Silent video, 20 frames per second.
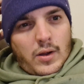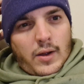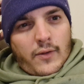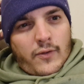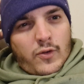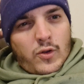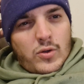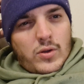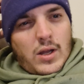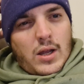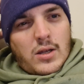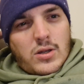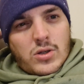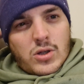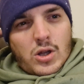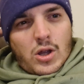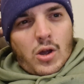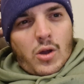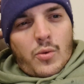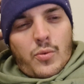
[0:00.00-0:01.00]
a few days
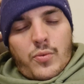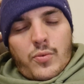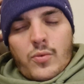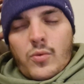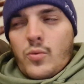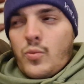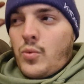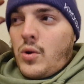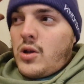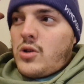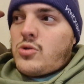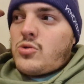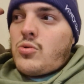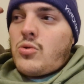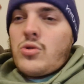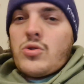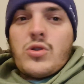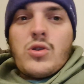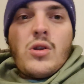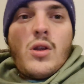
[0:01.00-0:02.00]
ago, which
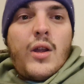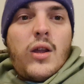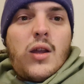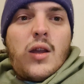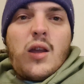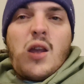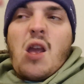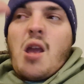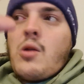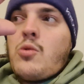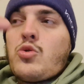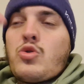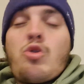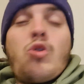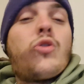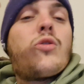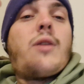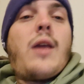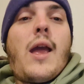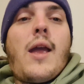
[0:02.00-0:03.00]
was it was a
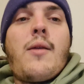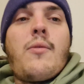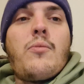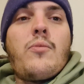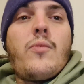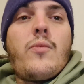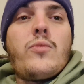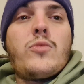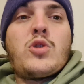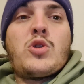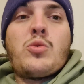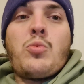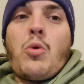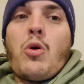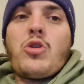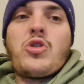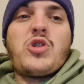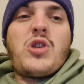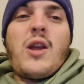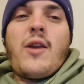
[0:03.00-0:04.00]
good game to
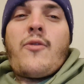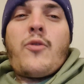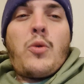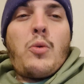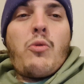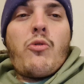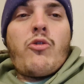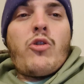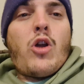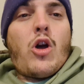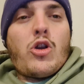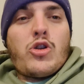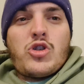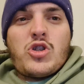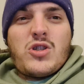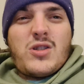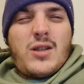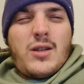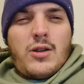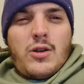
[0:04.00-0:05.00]
watch if you were an
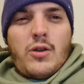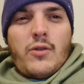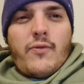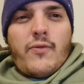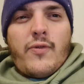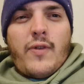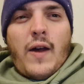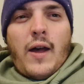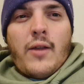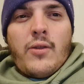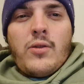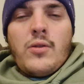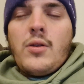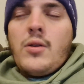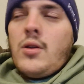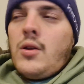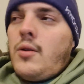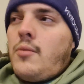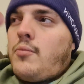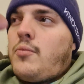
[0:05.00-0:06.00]
Argentinian fan
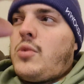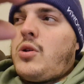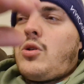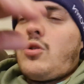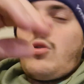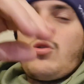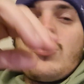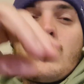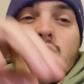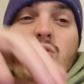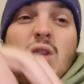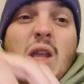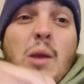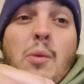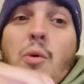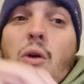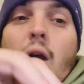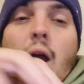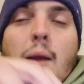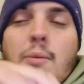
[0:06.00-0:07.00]
because they
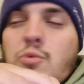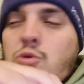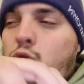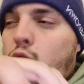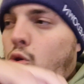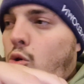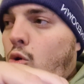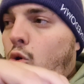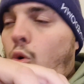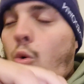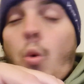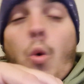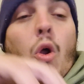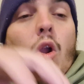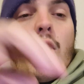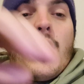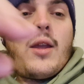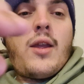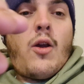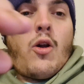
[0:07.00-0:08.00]
were absolute
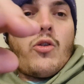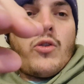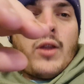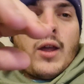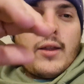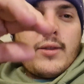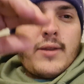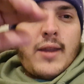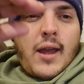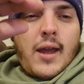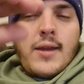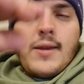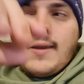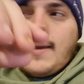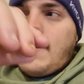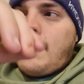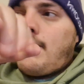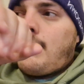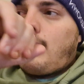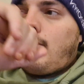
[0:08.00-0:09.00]
quality on that day.
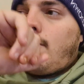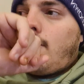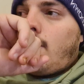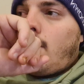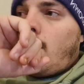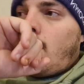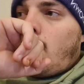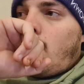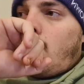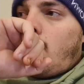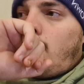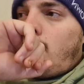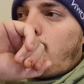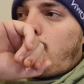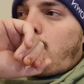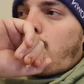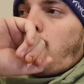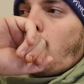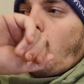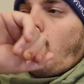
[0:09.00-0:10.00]

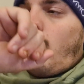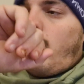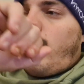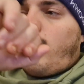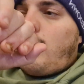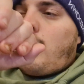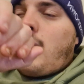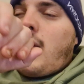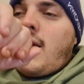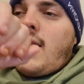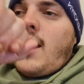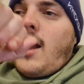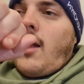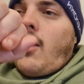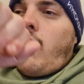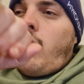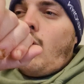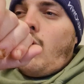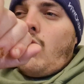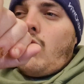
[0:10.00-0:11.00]
But for me, I
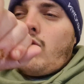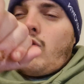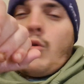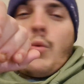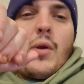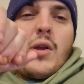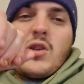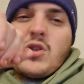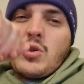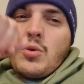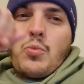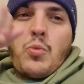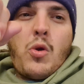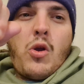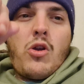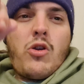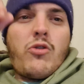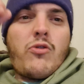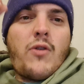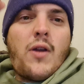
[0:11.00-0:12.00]
thought Croatia
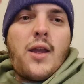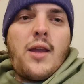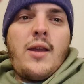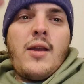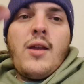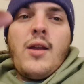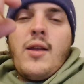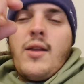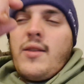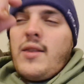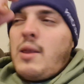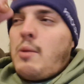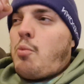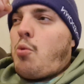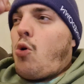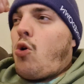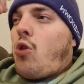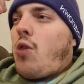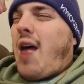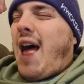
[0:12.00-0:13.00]
weren't great. They
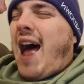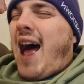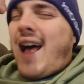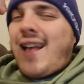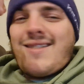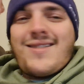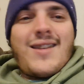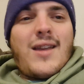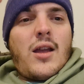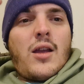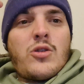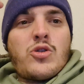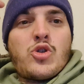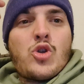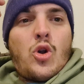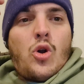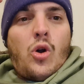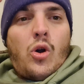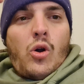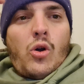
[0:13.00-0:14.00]
weren't at it
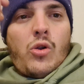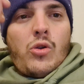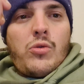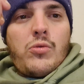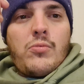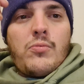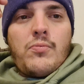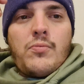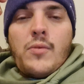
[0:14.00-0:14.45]
at all.